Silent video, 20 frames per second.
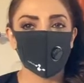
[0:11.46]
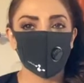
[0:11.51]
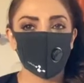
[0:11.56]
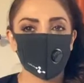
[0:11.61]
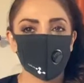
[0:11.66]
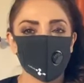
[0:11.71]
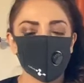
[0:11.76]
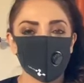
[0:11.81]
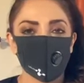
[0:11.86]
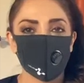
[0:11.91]
and
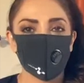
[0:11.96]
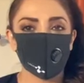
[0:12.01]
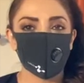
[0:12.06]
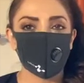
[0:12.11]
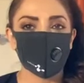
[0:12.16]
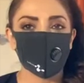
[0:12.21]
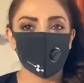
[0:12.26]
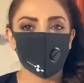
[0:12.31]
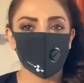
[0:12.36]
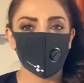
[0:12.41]
surrounding
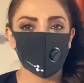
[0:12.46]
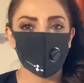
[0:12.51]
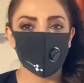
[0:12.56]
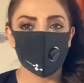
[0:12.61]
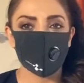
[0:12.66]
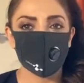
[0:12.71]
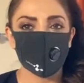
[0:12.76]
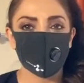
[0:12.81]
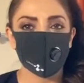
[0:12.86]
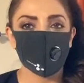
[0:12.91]

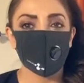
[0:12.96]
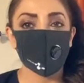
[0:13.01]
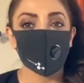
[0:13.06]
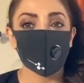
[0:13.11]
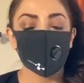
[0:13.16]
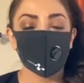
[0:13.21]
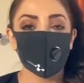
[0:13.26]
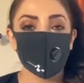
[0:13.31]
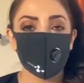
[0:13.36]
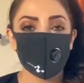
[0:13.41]
areas,
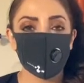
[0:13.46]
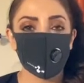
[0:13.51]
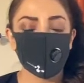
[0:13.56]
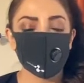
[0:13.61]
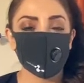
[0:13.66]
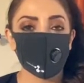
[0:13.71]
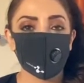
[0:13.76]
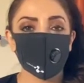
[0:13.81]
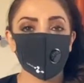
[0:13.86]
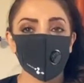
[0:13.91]
this is a
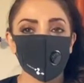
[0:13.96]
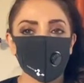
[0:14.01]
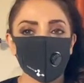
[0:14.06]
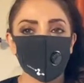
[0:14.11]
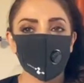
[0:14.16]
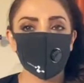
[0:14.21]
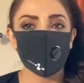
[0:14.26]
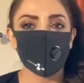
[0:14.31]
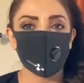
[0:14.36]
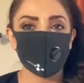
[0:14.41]
friendly
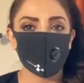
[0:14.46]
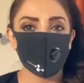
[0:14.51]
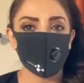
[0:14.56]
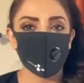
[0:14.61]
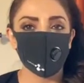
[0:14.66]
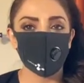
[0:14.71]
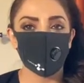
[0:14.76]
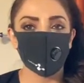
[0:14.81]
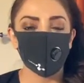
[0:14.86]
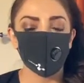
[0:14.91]
message
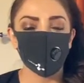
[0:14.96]
from your